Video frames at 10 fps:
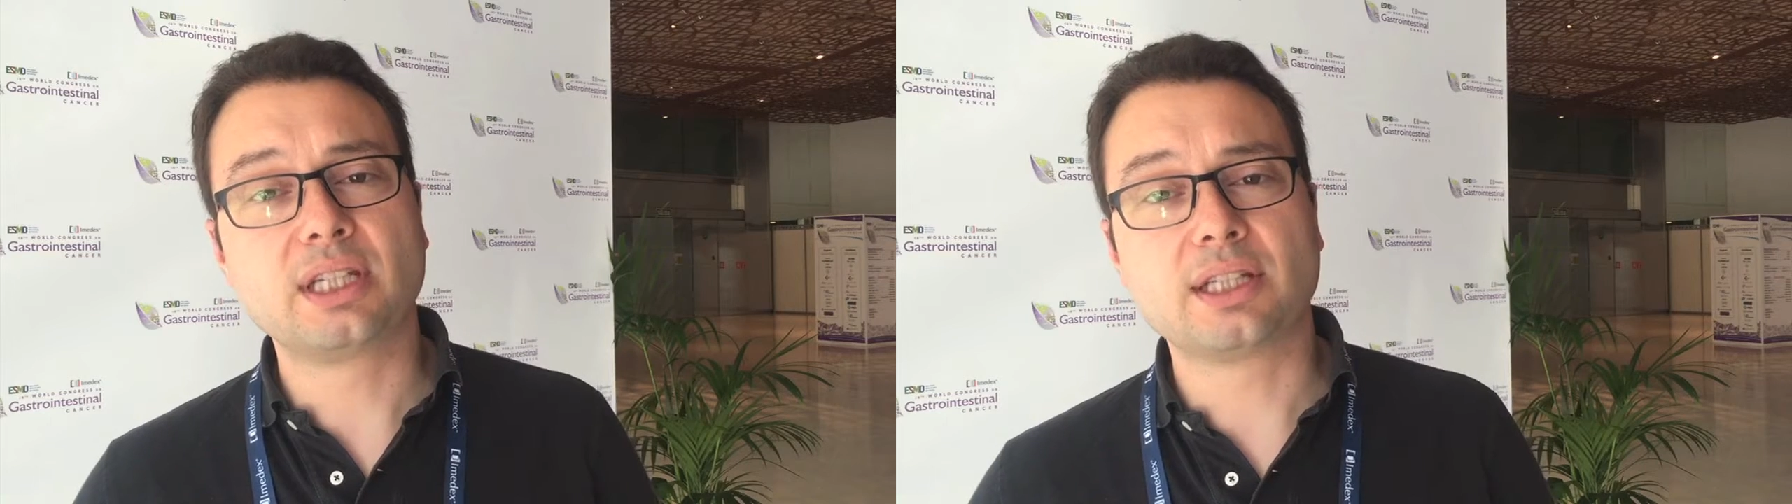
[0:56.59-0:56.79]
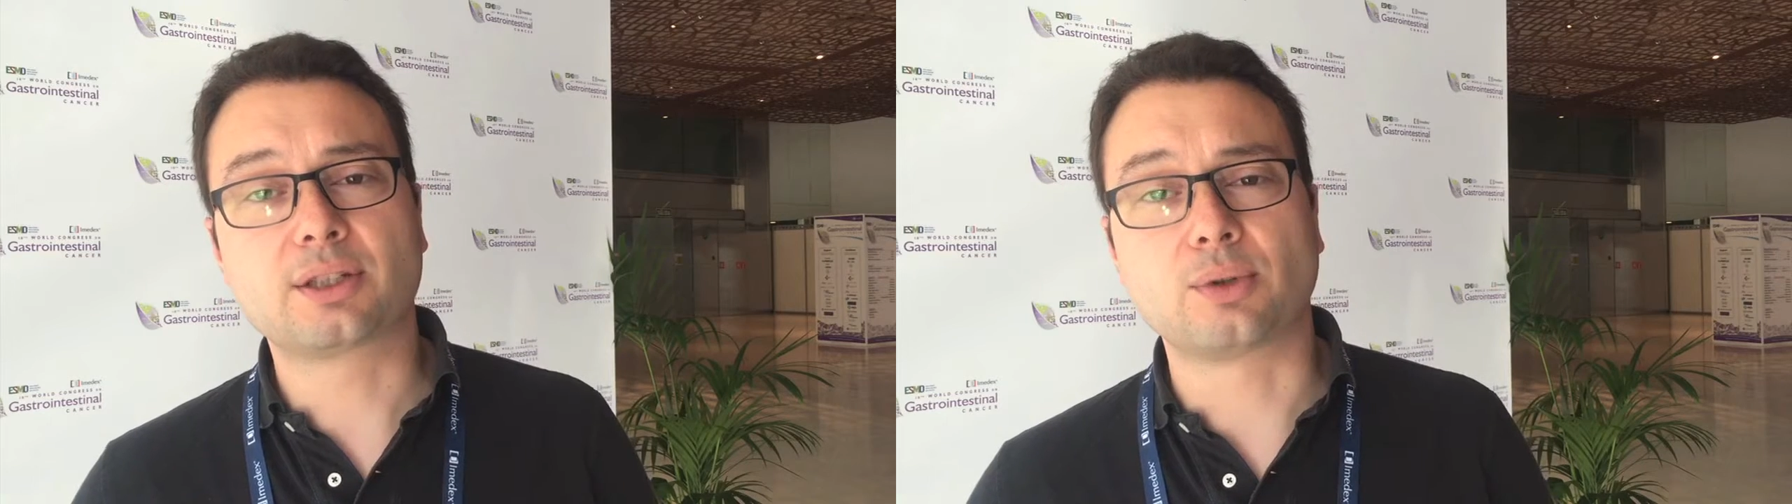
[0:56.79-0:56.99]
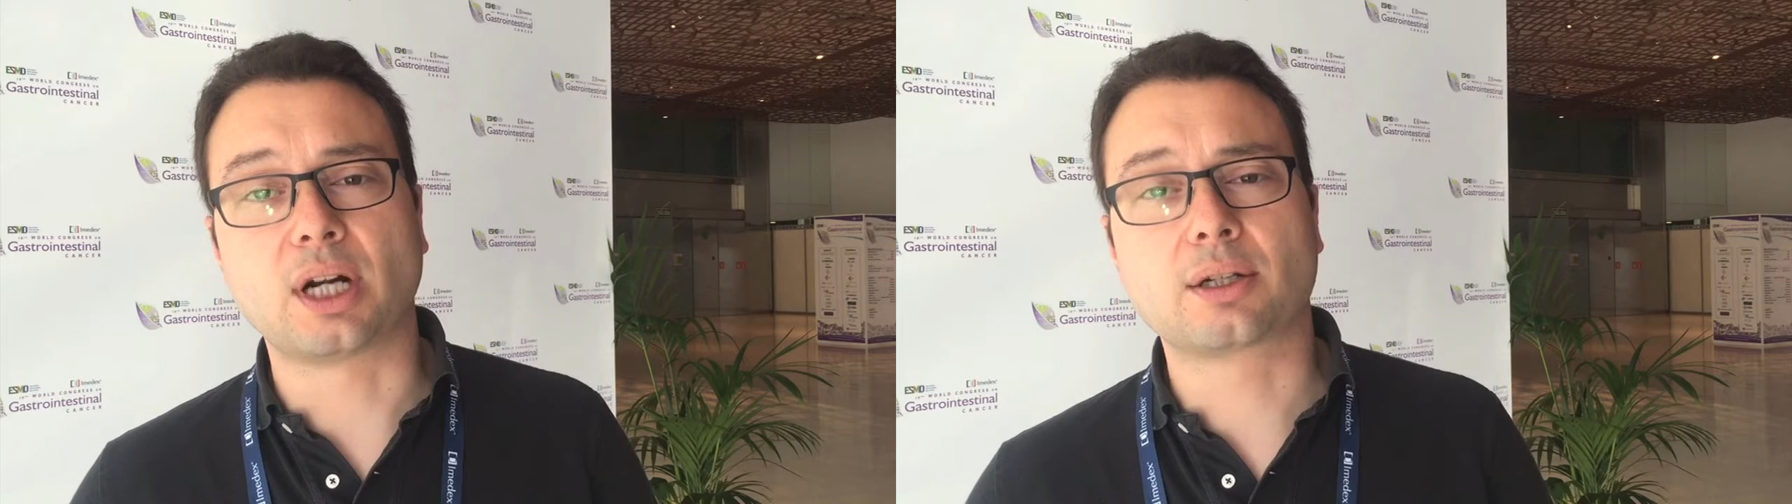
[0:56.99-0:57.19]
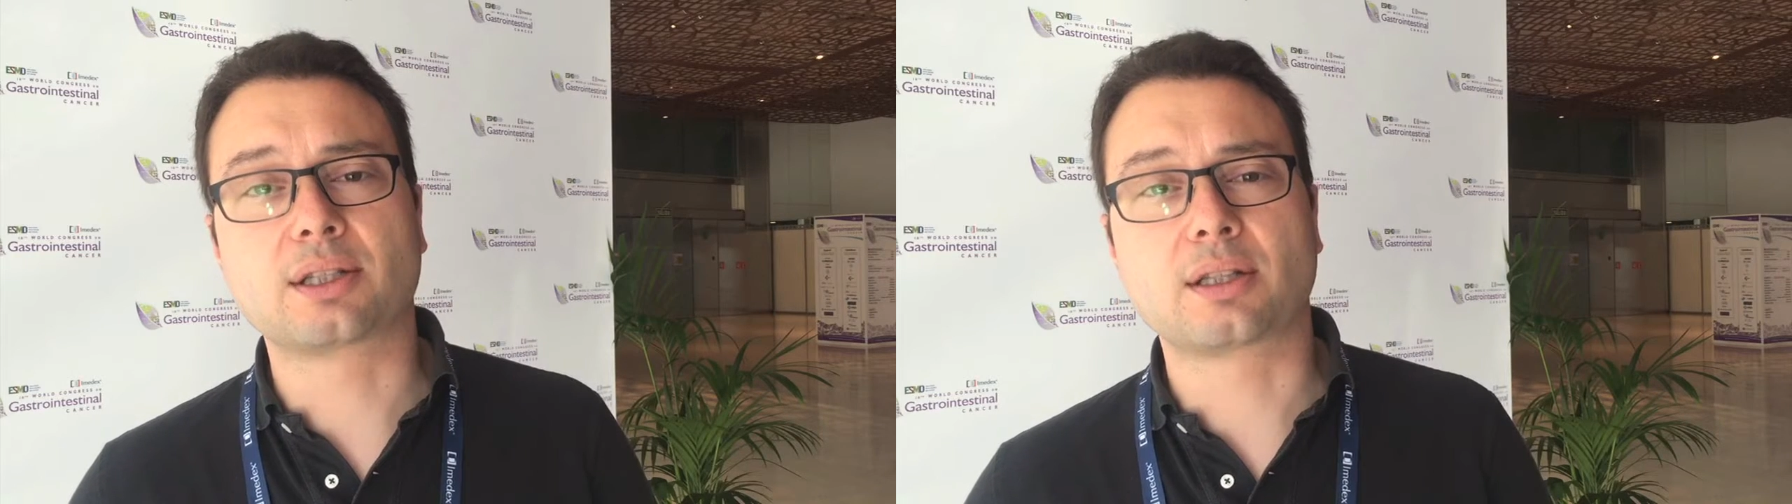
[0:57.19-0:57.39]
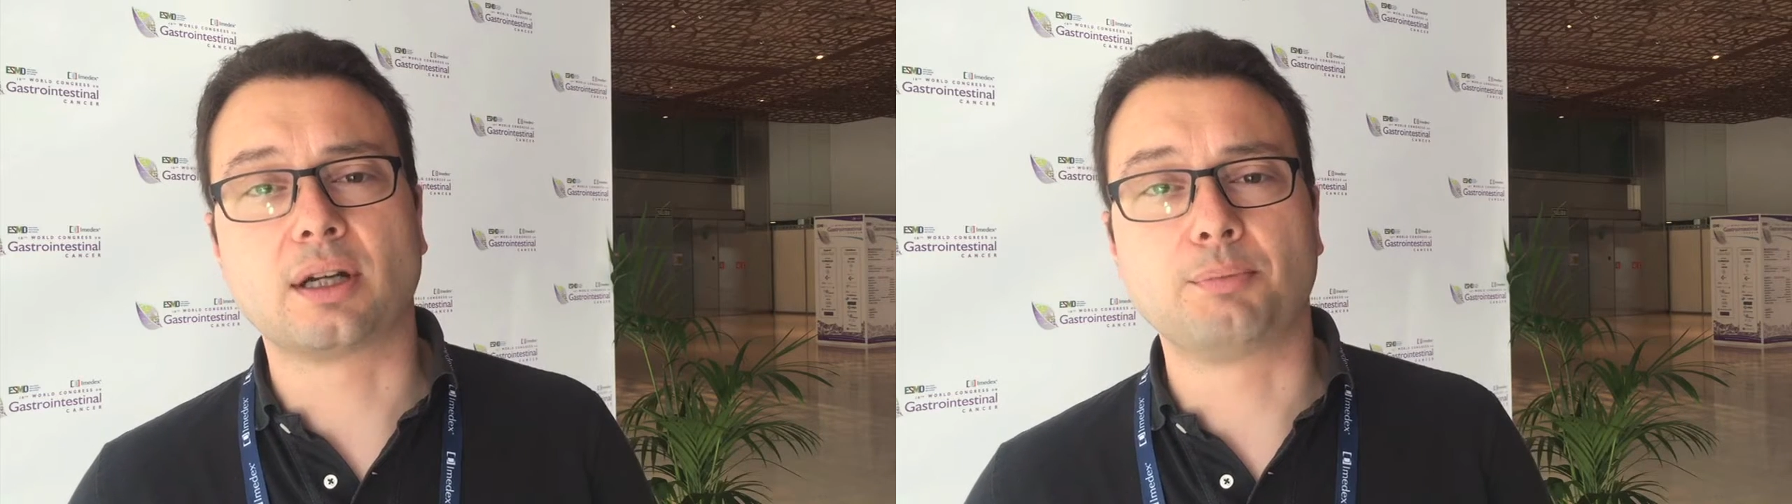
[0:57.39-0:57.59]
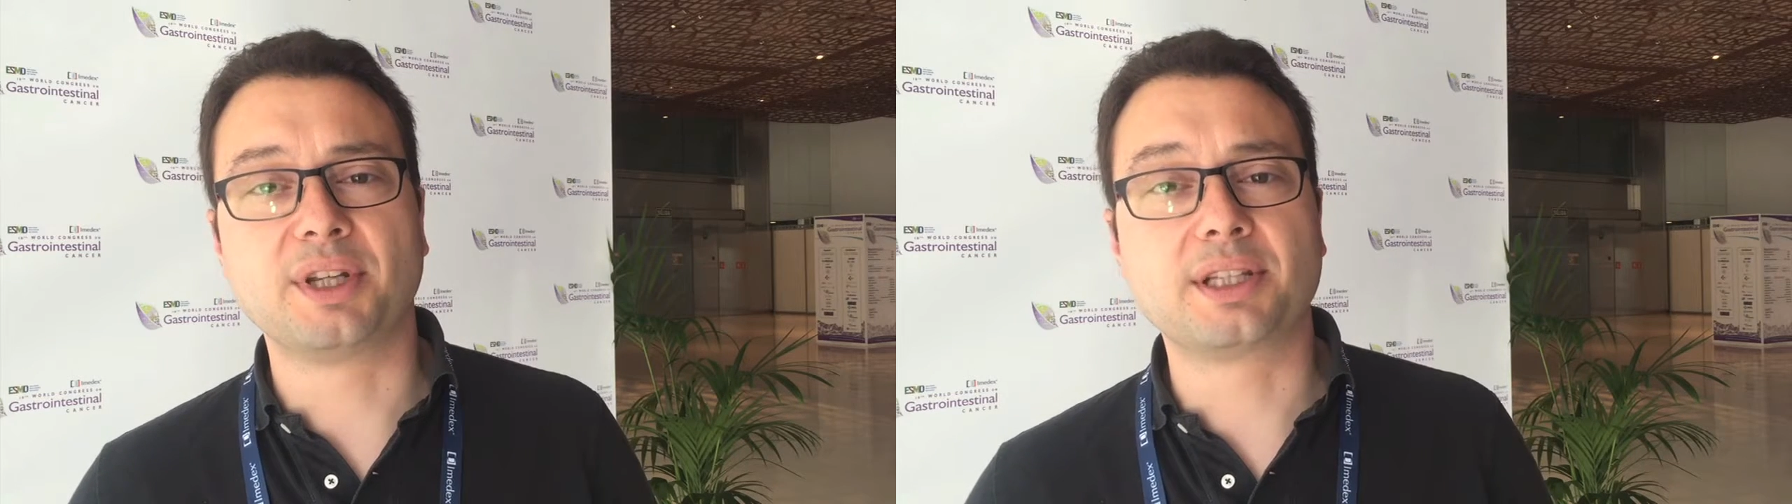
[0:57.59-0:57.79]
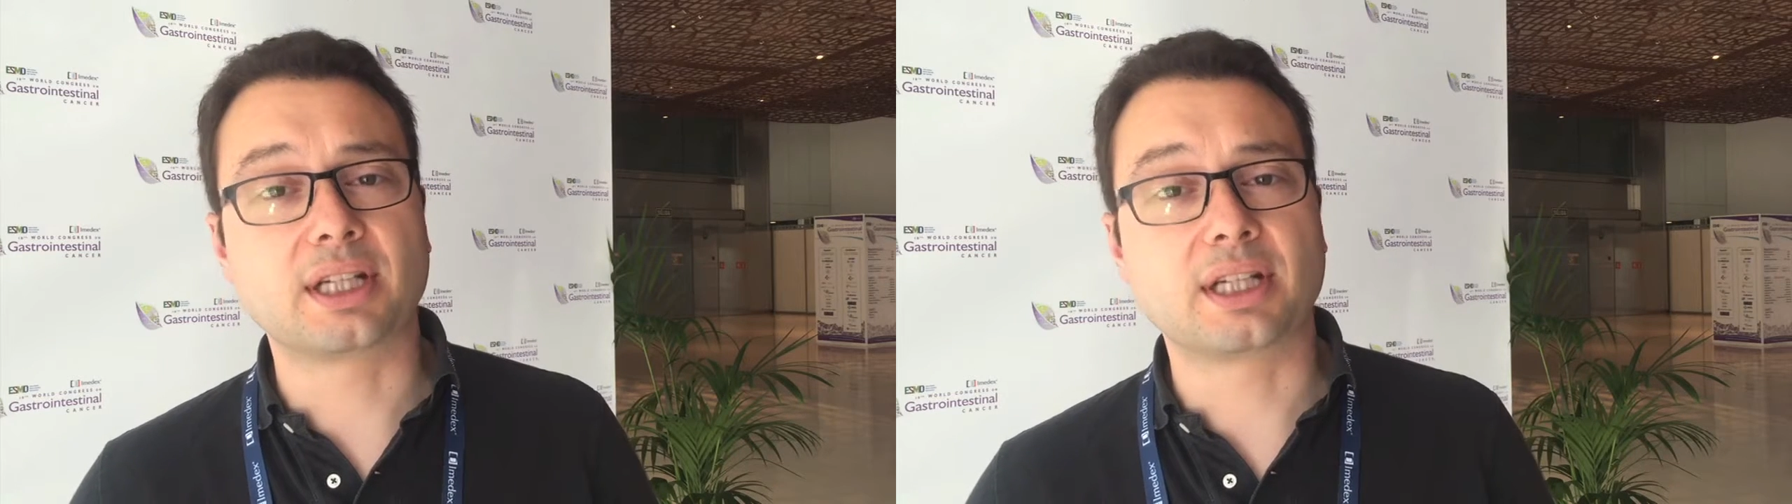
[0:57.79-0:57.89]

these drugs in